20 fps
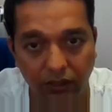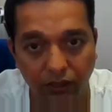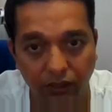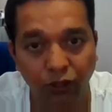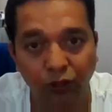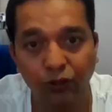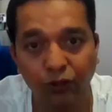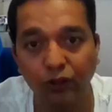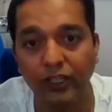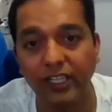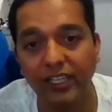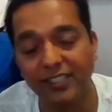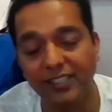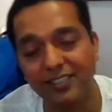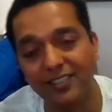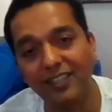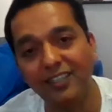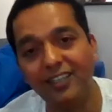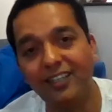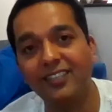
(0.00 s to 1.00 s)
No, it
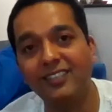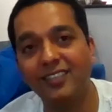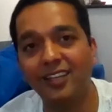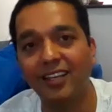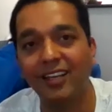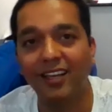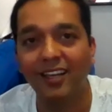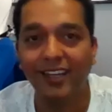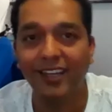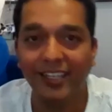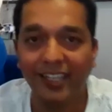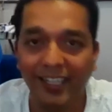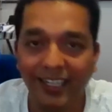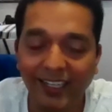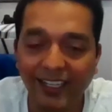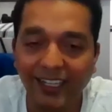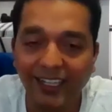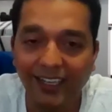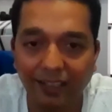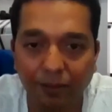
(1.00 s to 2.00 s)
is in
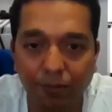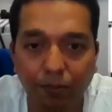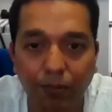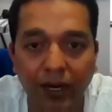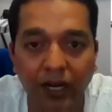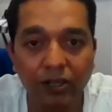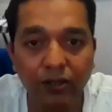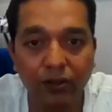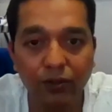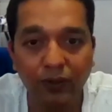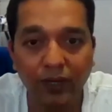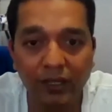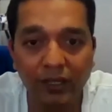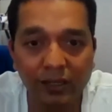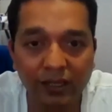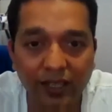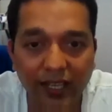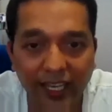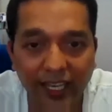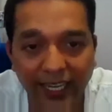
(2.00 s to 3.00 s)
India. Part
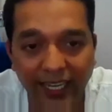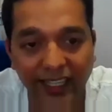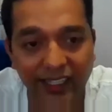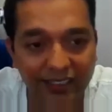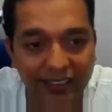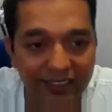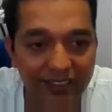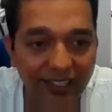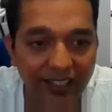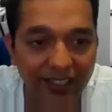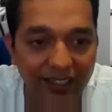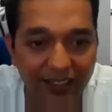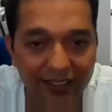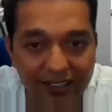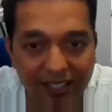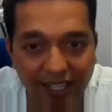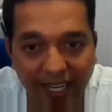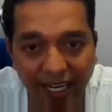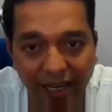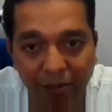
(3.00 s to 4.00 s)
one, again, see the
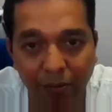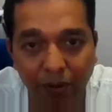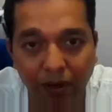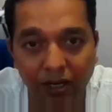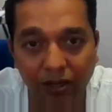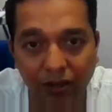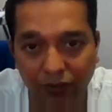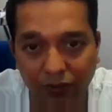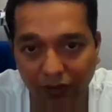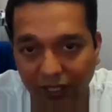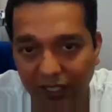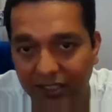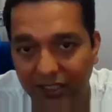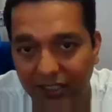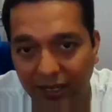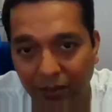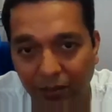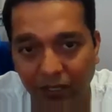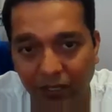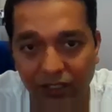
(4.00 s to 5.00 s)
second part of the
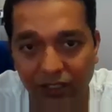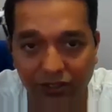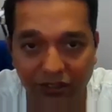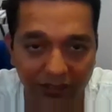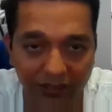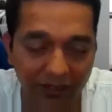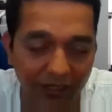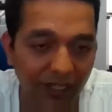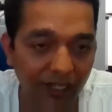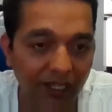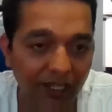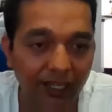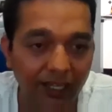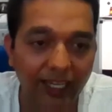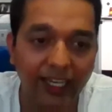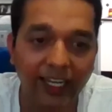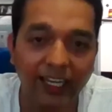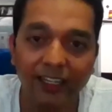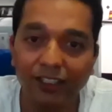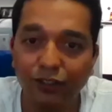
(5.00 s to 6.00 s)
examination.
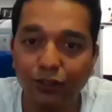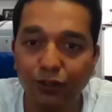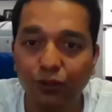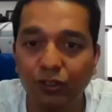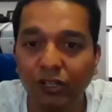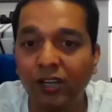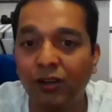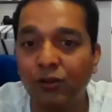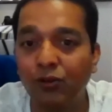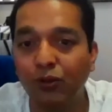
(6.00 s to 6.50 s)
Again, you don't have